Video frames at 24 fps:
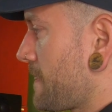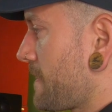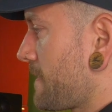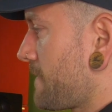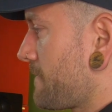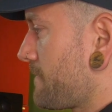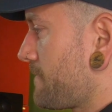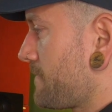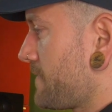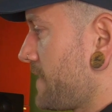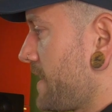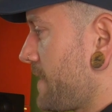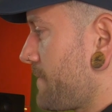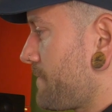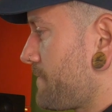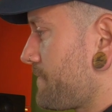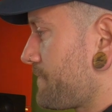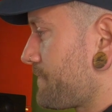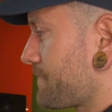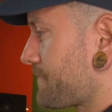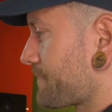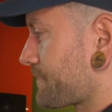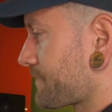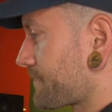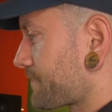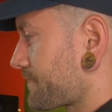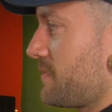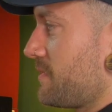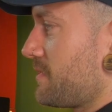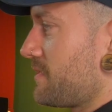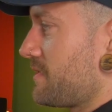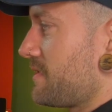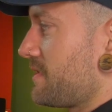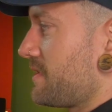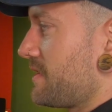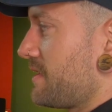Yep.
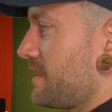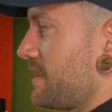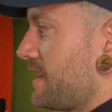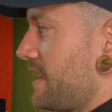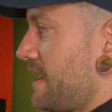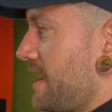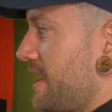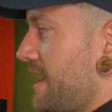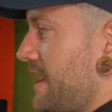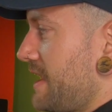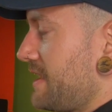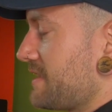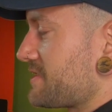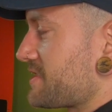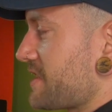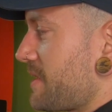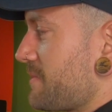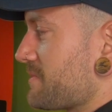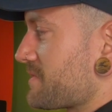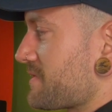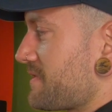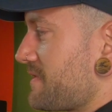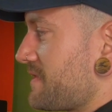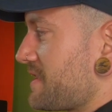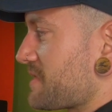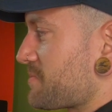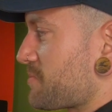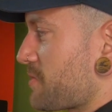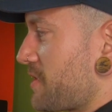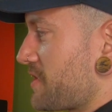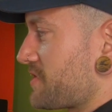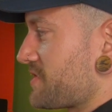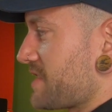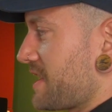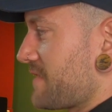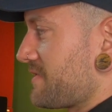In terms of in this
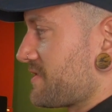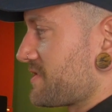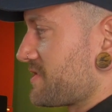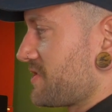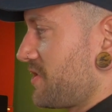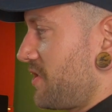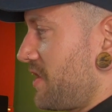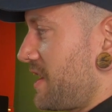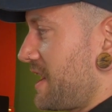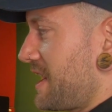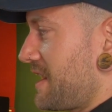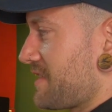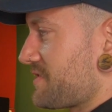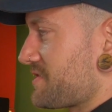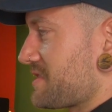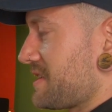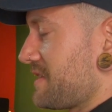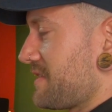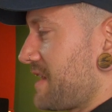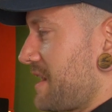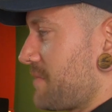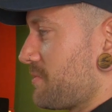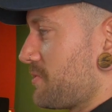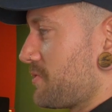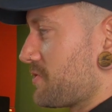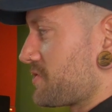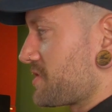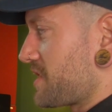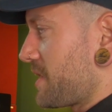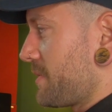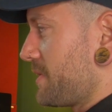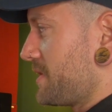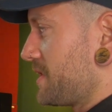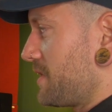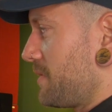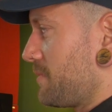project, there's not actually that much
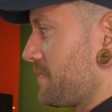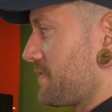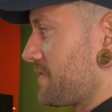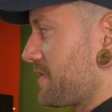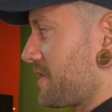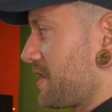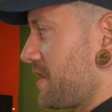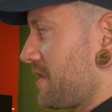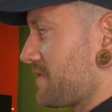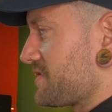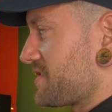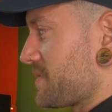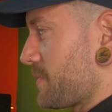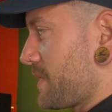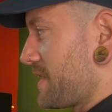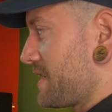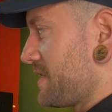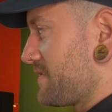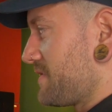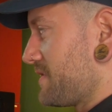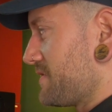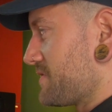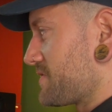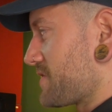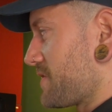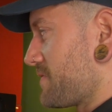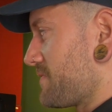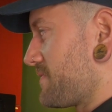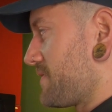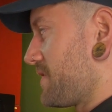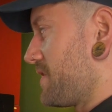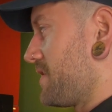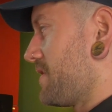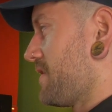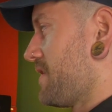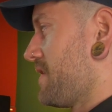going on with regards to anything so
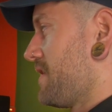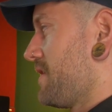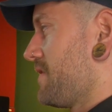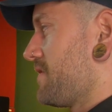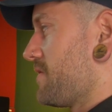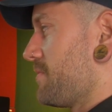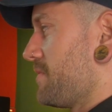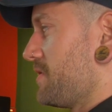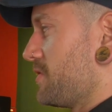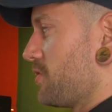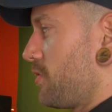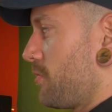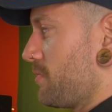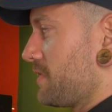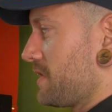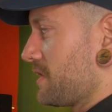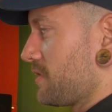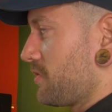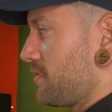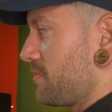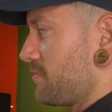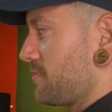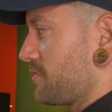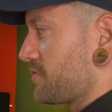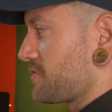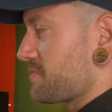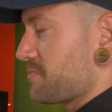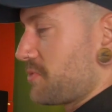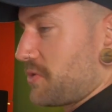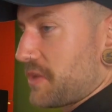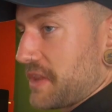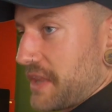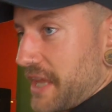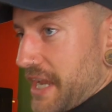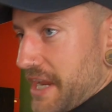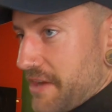far. There'd be normally much more
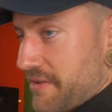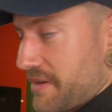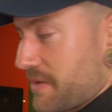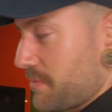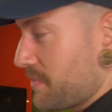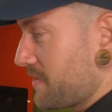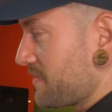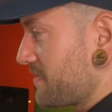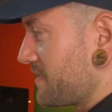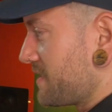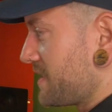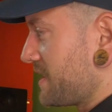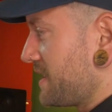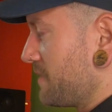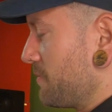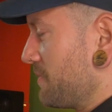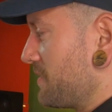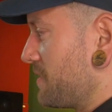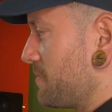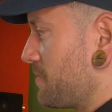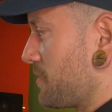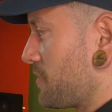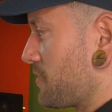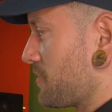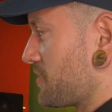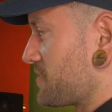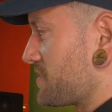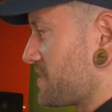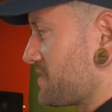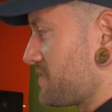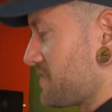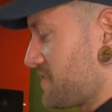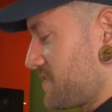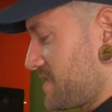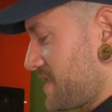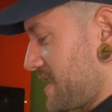layering with the percussion,
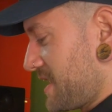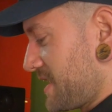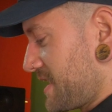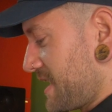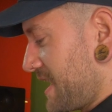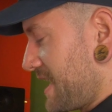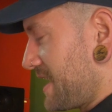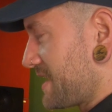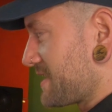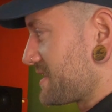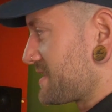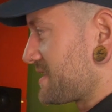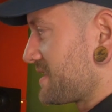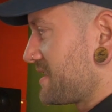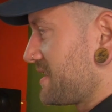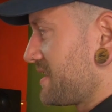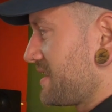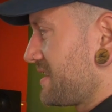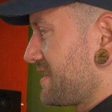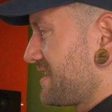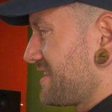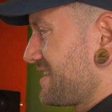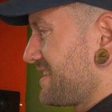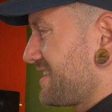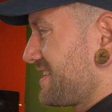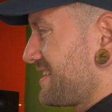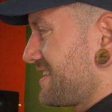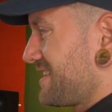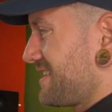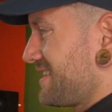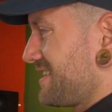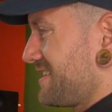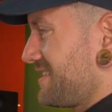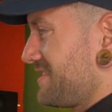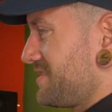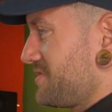just to kind of add
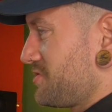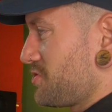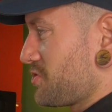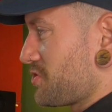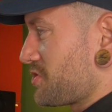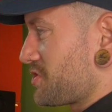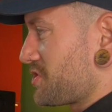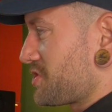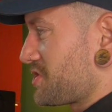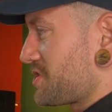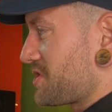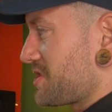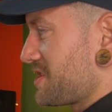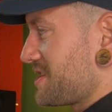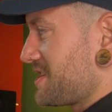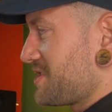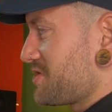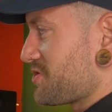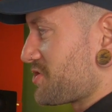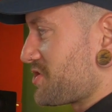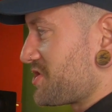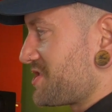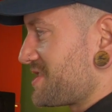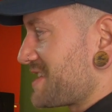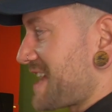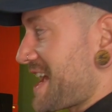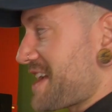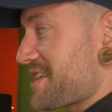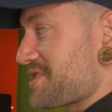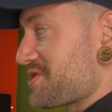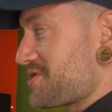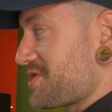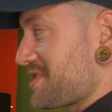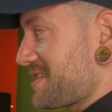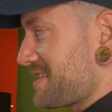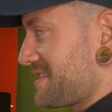just
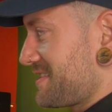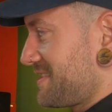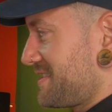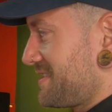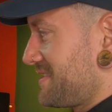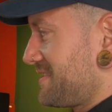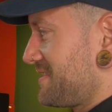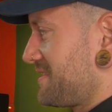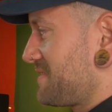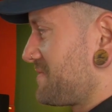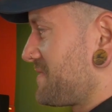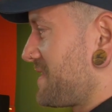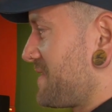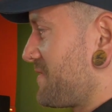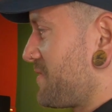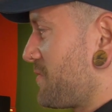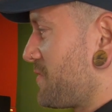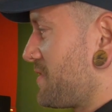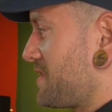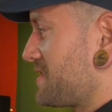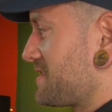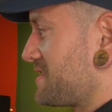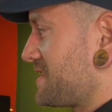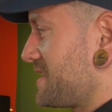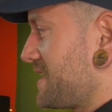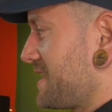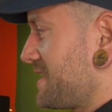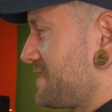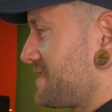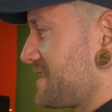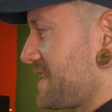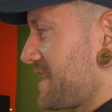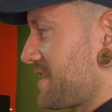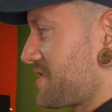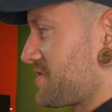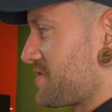texture. That's a favourite word today,
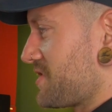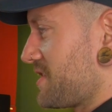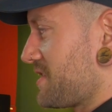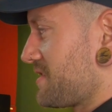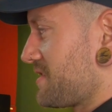texture.